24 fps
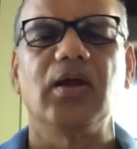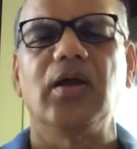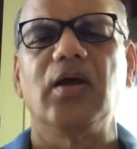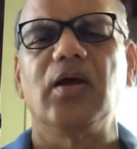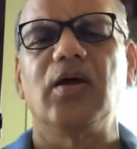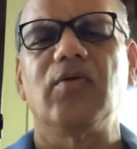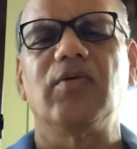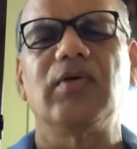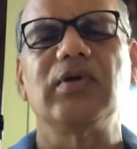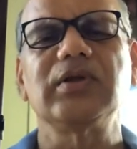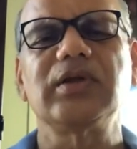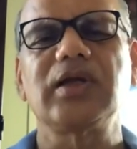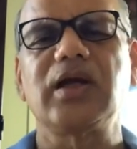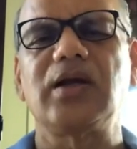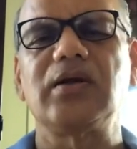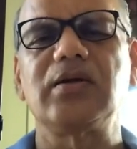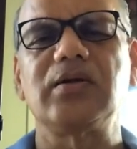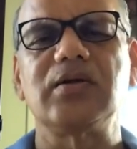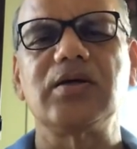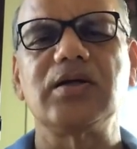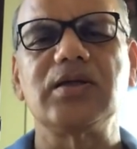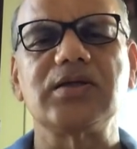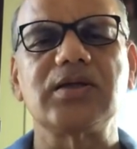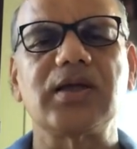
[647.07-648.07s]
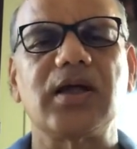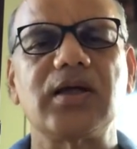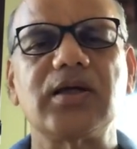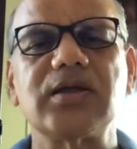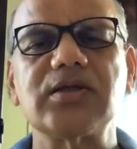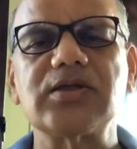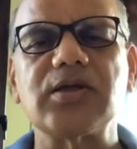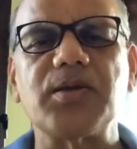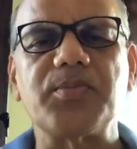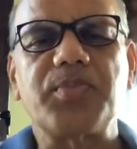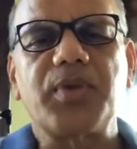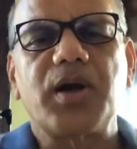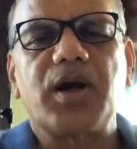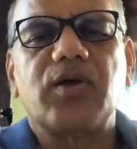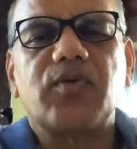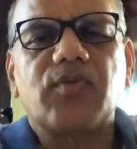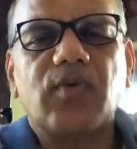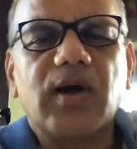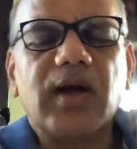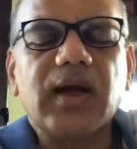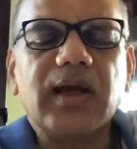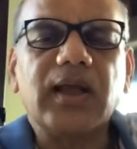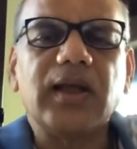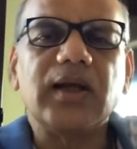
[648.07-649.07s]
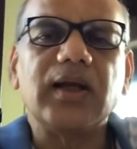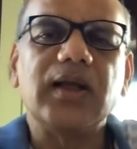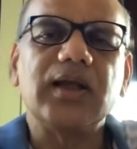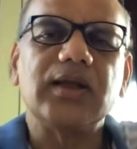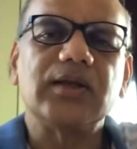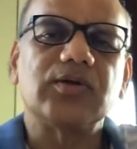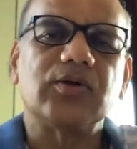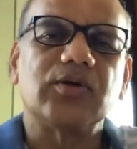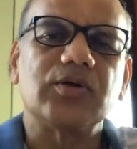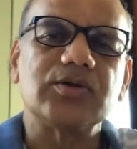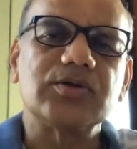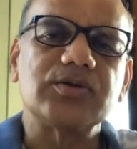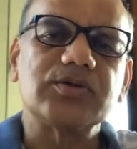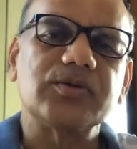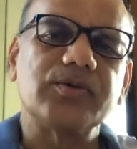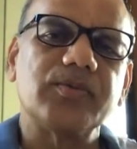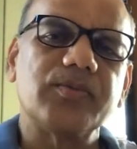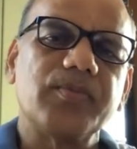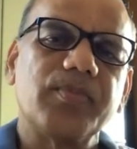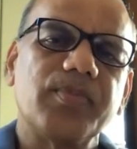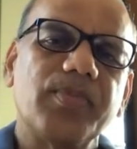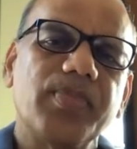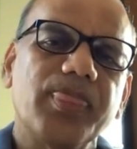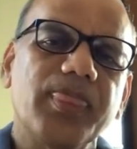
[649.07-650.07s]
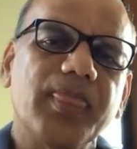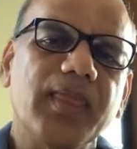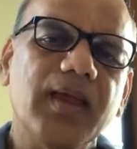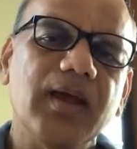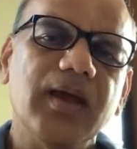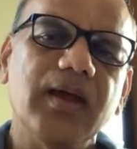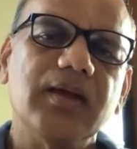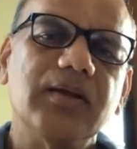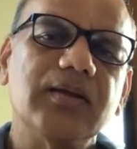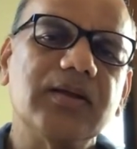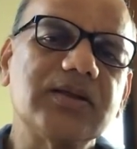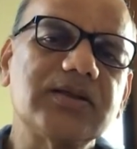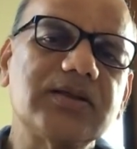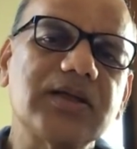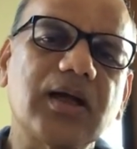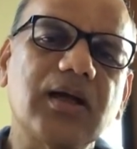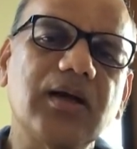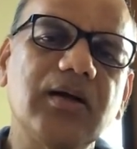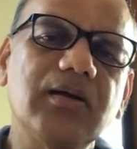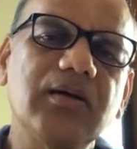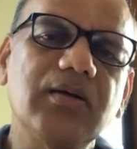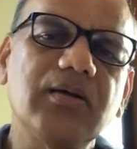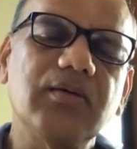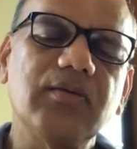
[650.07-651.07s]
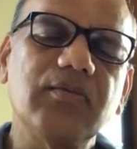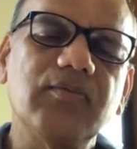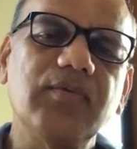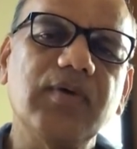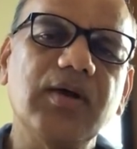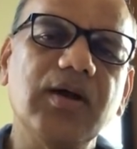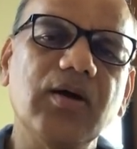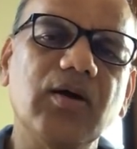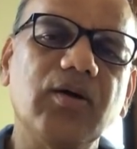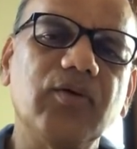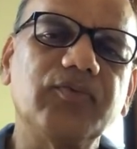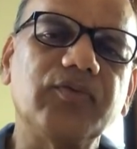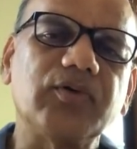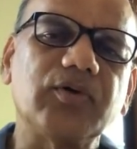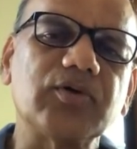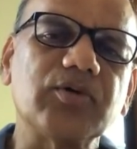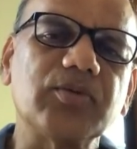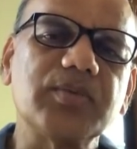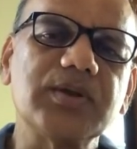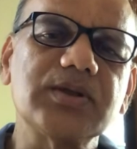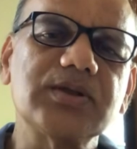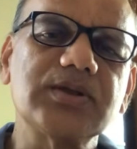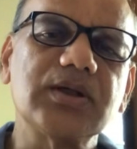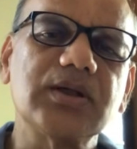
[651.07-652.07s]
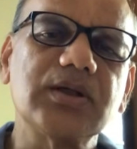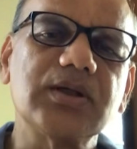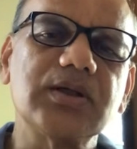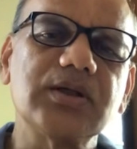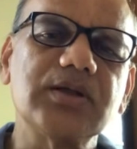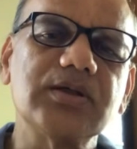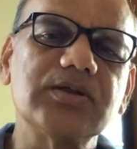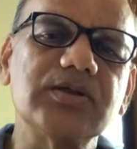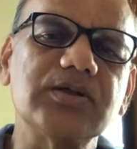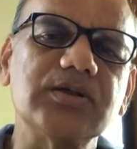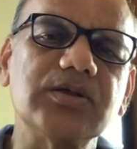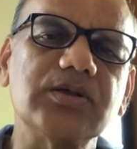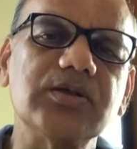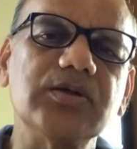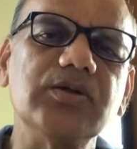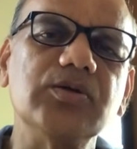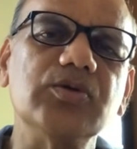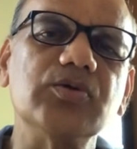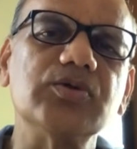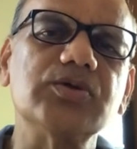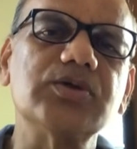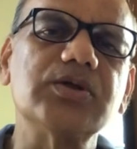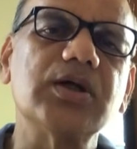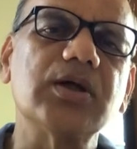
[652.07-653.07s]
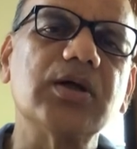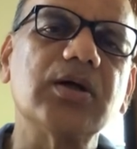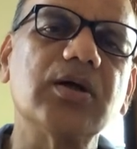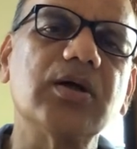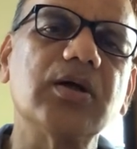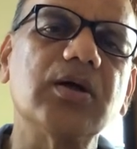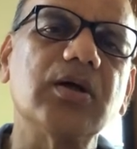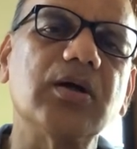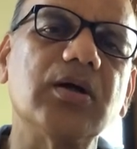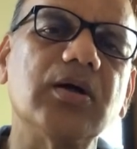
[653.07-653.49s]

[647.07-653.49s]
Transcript: One can design a separate welding lathe also. The second way of automation is using